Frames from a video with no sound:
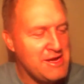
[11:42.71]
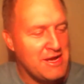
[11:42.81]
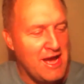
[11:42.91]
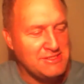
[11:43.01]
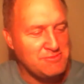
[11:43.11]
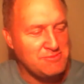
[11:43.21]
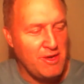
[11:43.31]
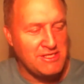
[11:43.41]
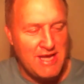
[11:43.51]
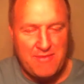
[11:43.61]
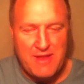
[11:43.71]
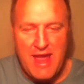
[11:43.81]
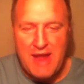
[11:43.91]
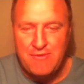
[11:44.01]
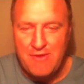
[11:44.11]
Guys just pointing out that
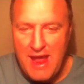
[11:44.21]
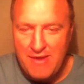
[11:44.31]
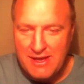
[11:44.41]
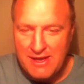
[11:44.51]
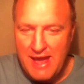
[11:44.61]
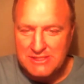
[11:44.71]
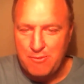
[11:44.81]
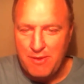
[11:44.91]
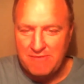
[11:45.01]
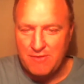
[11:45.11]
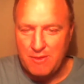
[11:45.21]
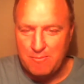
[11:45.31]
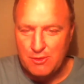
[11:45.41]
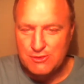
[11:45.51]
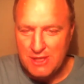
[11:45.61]
Henrik actually went for the
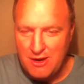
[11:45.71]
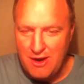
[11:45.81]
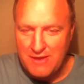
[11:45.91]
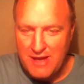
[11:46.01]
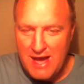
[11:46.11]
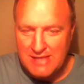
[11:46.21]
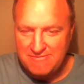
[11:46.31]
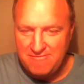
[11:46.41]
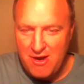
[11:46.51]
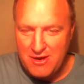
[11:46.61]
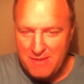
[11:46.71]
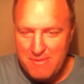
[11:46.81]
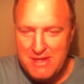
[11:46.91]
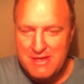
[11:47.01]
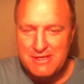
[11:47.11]
Blues, and a lot of the guys have followed
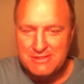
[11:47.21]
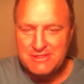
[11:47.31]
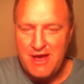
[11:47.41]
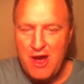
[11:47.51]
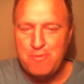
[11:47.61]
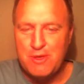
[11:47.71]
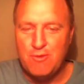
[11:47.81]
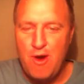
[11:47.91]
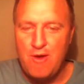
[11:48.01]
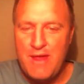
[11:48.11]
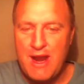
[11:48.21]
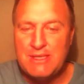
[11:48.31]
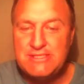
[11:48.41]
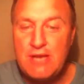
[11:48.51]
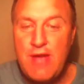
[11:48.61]
him. So they're hoping you're wrong on that. I
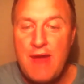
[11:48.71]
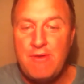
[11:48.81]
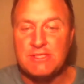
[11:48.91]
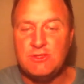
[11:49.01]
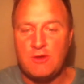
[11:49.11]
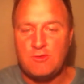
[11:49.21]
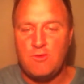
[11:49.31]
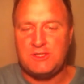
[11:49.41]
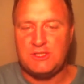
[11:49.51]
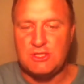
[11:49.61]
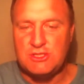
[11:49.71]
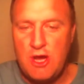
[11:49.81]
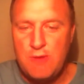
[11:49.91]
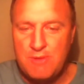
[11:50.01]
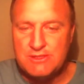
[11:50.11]
must tell you, Henrik's not watching the
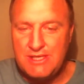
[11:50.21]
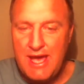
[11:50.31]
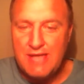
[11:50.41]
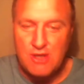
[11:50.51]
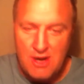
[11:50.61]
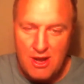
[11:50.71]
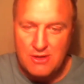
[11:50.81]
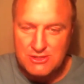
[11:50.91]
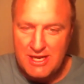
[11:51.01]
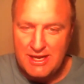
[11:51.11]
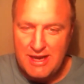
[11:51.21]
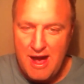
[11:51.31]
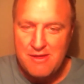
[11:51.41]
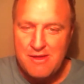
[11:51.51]
show because he has got load shedding now.